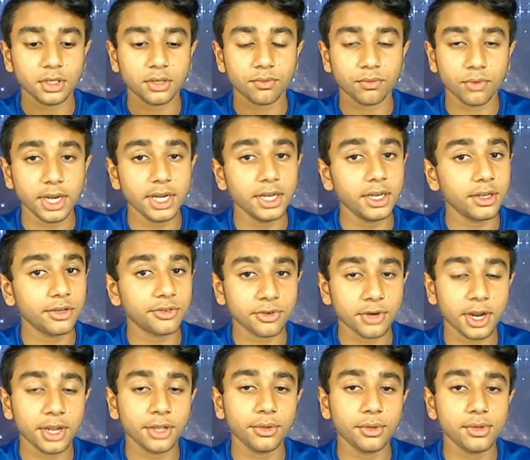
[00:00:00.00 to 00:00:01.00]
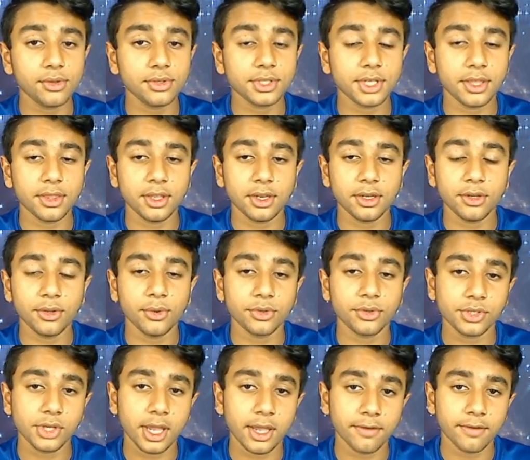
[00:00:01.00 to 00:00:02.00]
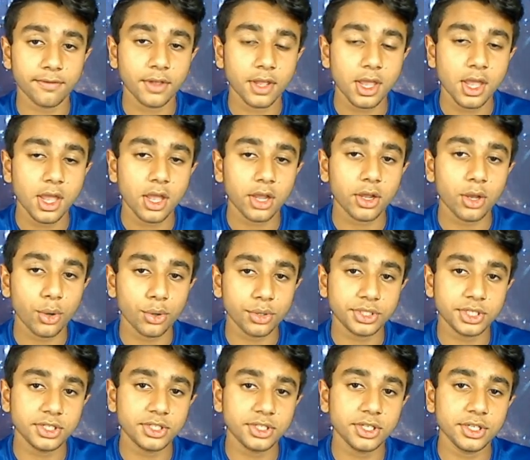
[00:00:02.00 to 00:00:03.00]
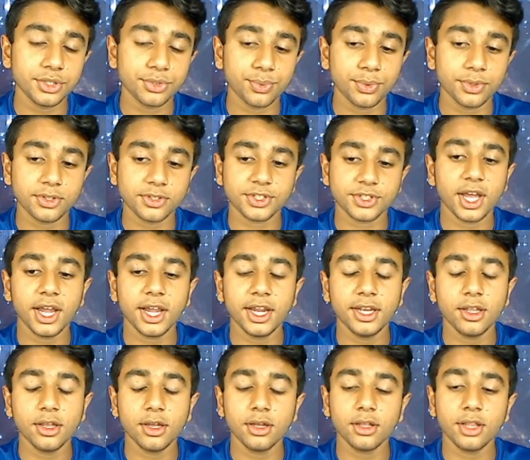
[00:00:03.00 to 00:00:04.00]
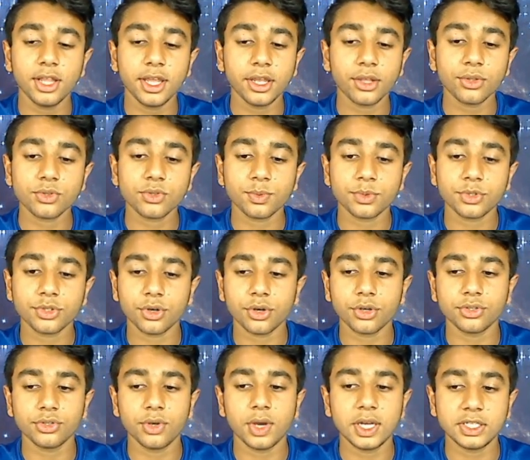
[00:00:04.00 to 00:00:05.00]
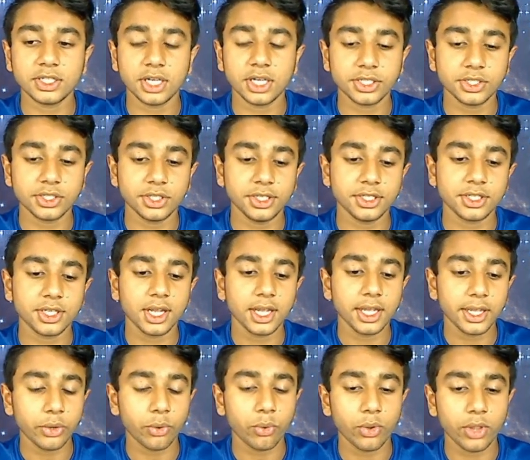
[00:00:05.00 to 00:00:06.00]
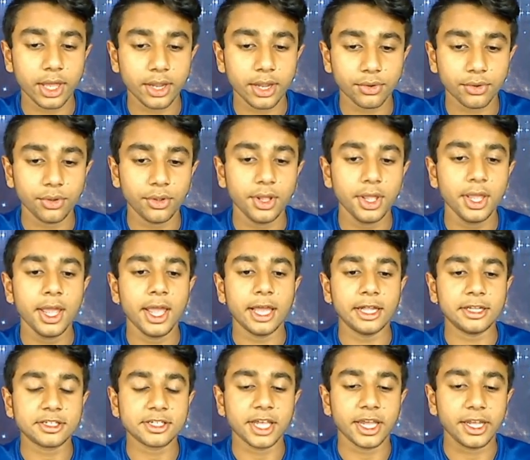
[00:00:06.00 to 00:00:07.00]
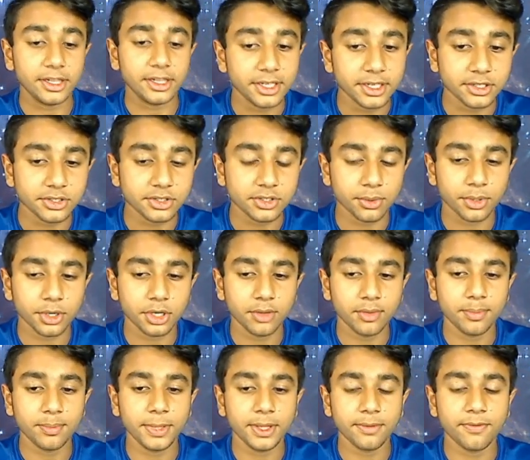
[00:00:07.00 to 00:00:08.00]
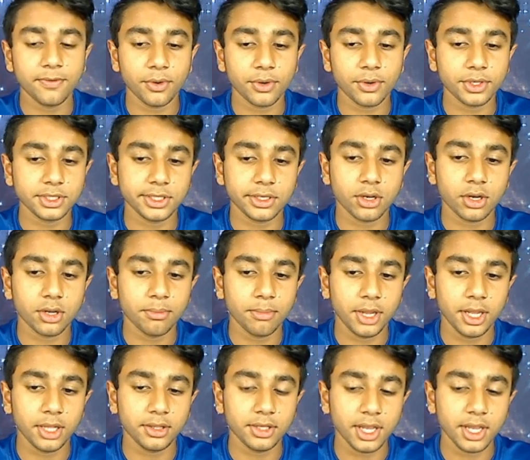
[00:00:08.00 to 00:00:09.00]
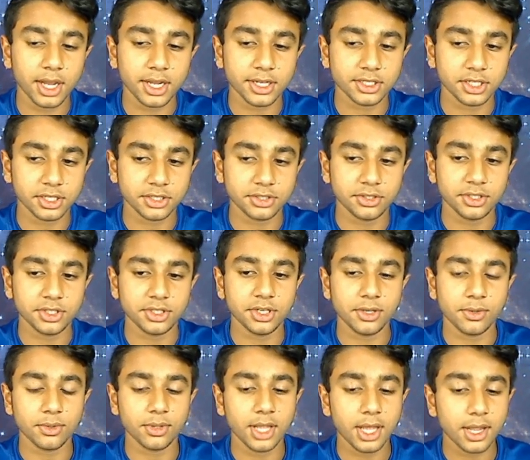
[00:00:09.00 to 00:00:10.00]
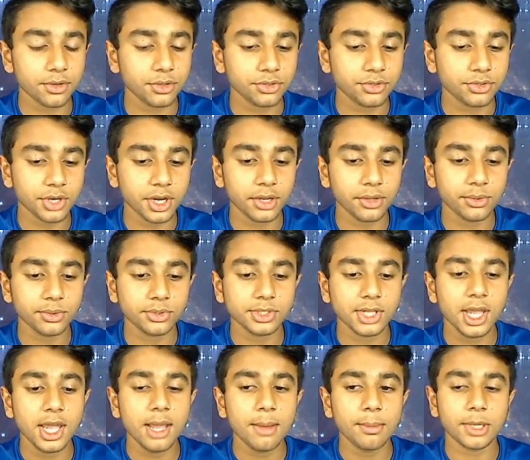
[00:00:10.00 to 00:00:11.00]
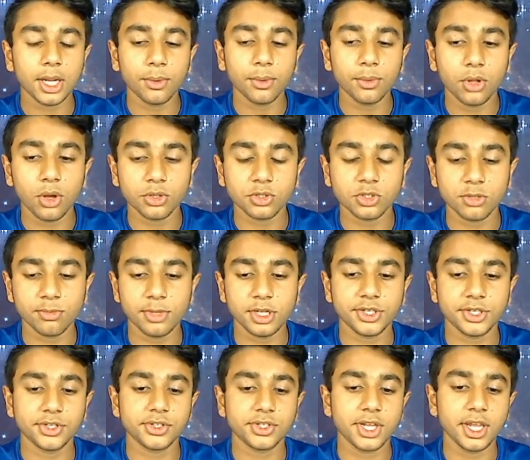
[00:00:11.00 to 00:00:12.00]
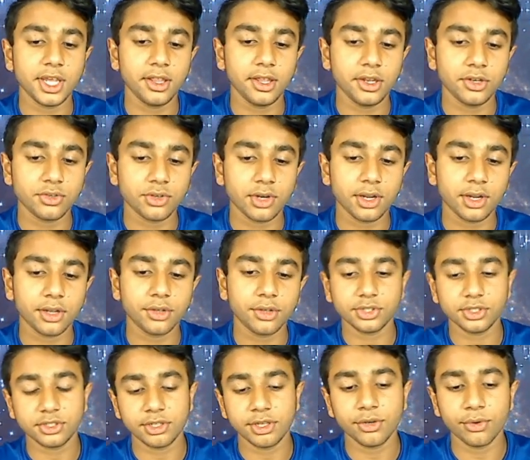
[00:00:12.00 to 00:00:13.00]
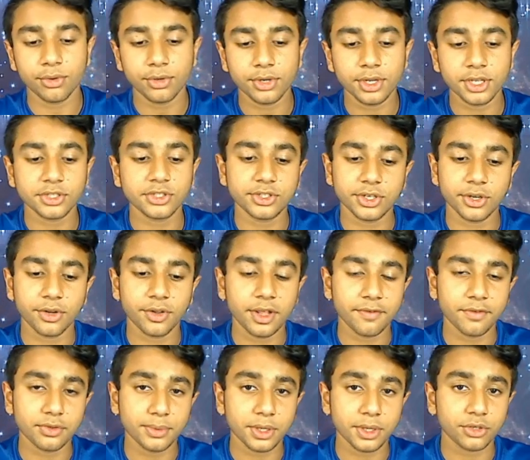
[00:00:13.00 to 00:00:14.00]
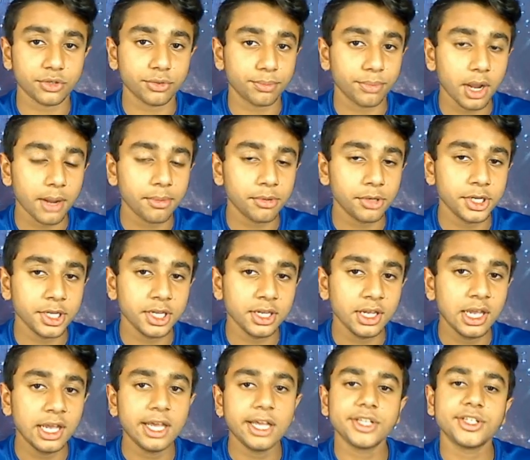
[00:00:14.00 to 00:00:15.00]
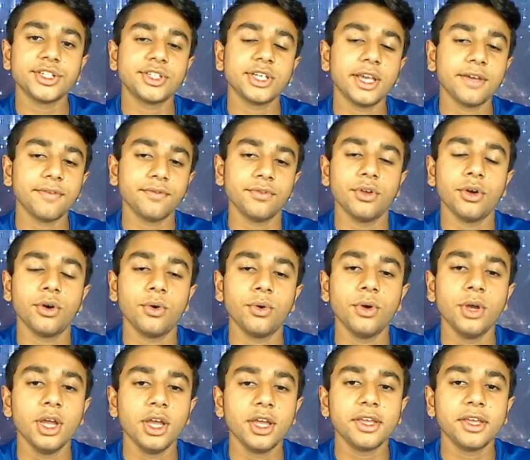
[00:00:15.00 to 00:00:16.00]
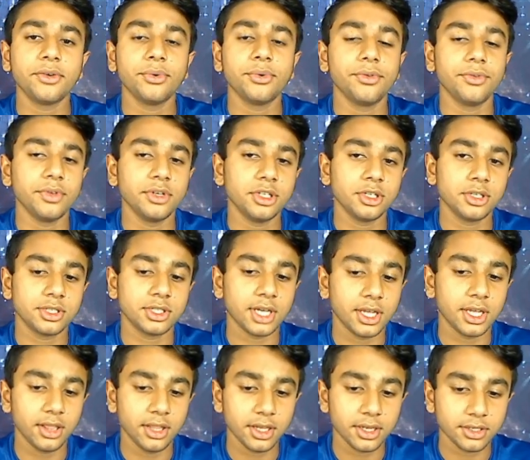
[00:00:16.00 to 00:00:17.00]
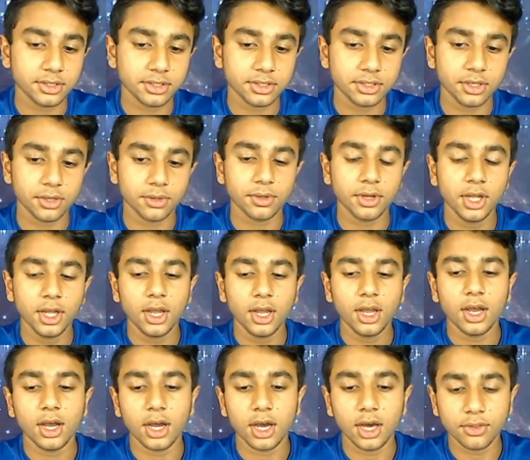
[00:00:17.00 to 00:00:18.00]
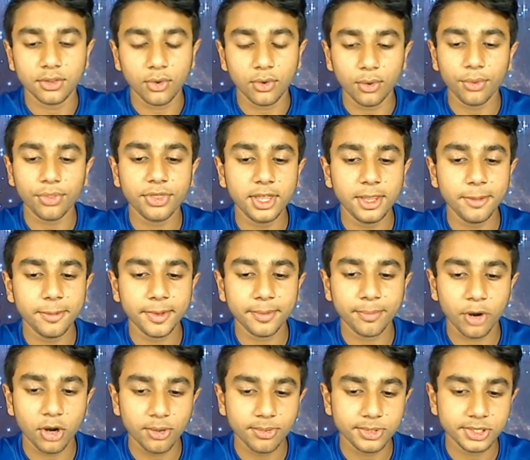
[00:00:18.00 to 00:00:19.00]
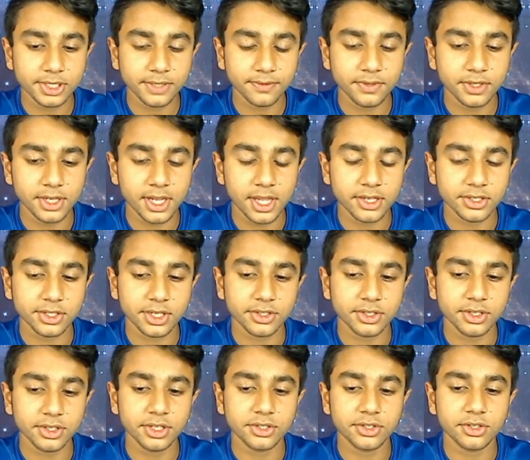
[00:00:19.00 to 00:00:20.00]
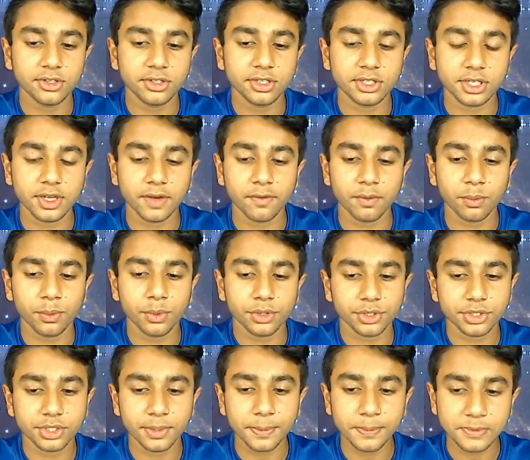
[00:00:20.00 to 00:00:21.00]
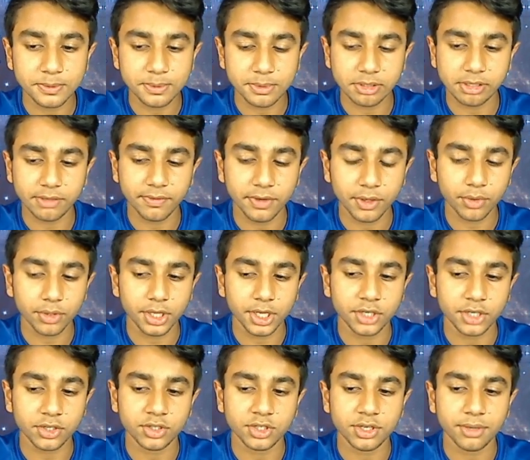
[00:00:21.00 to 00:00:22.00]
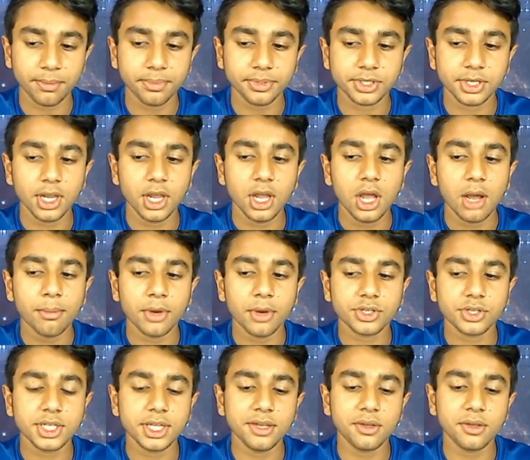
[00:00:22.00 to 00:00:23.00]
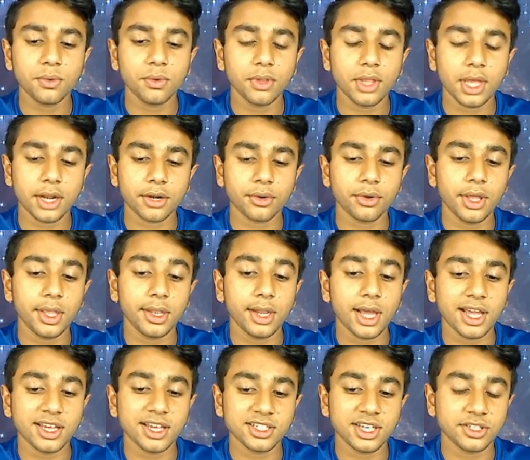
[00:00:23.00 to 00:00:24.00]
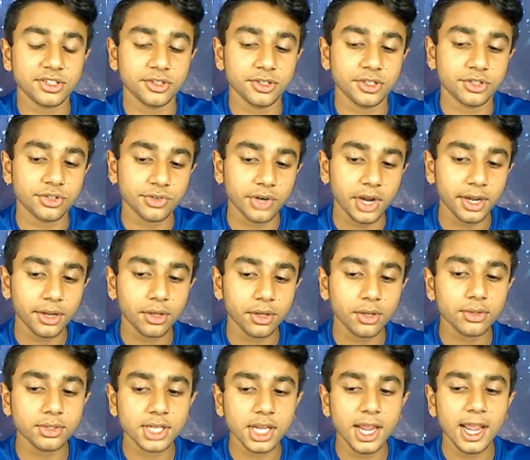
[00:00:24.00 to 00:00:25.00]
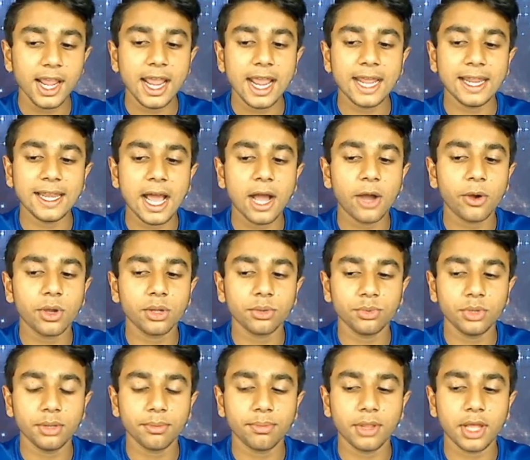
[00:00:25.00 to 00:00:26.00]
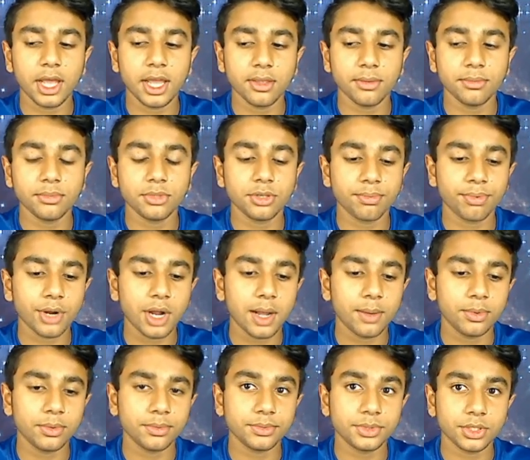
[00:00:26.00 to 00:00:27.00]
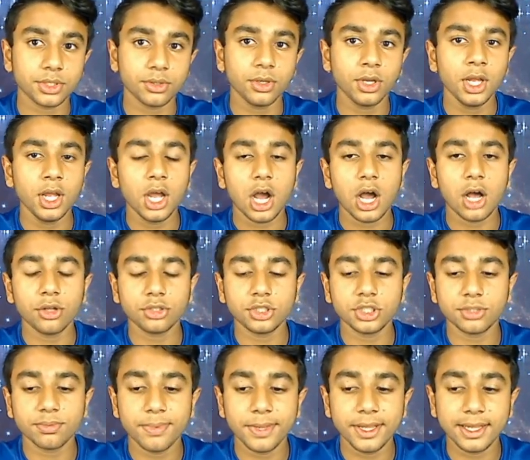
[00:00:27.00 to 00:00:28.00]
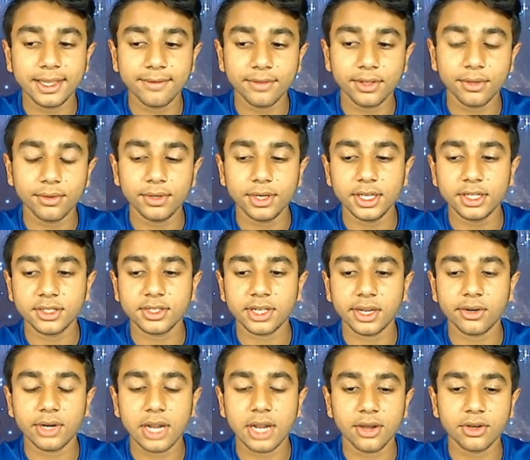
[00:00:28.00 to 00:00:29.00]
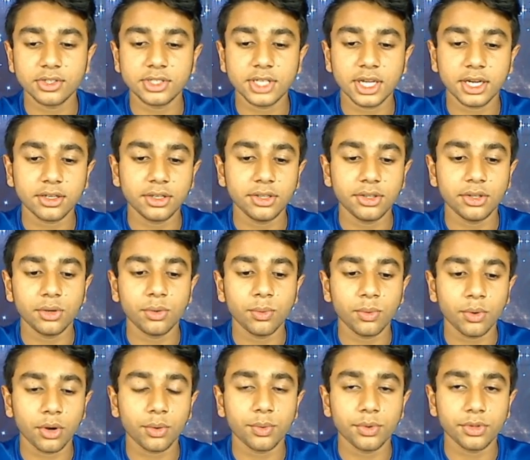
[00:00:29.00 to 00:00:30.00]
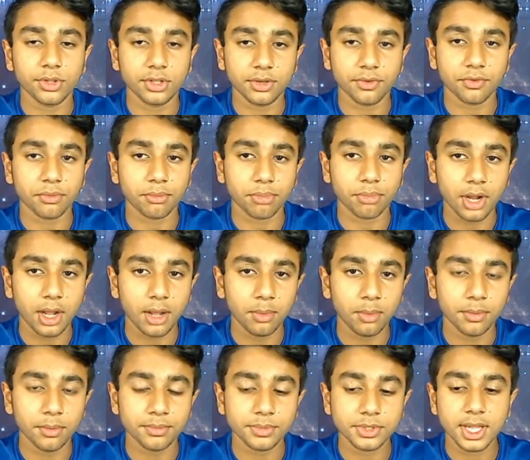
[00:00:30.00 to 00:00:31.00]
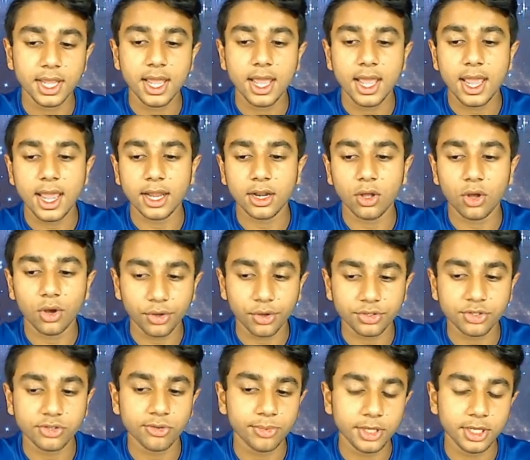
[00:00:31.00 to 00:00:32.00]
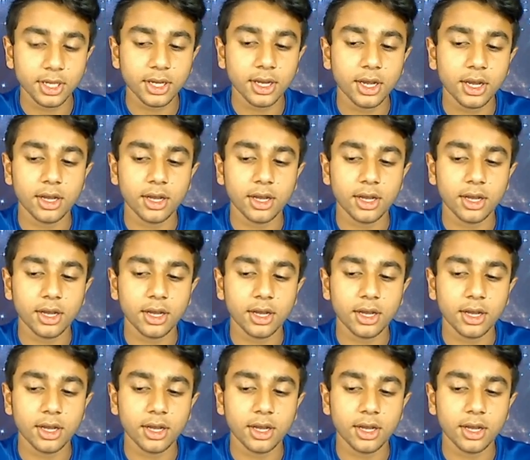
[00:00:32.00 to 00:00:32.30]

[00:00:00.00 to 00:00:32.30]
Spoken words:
right triangles, and then you also have coexistence with side lengths, which are also isosceles, equilateral, and scalene. So we're going to be focusing on mainly isosceles and equilateral triangles, but I will also mention scalene triangles since they don't necessarily have a special property, since they have no equivalent side lengths. So the whole theme and purpose of today's lesson is to discover what are some specific relationships amongst equilateral and isosceles triangles, and how can we apply them to problems. So I'll just be giving you an insight on how exactly they'll work with different problems. And I'll also be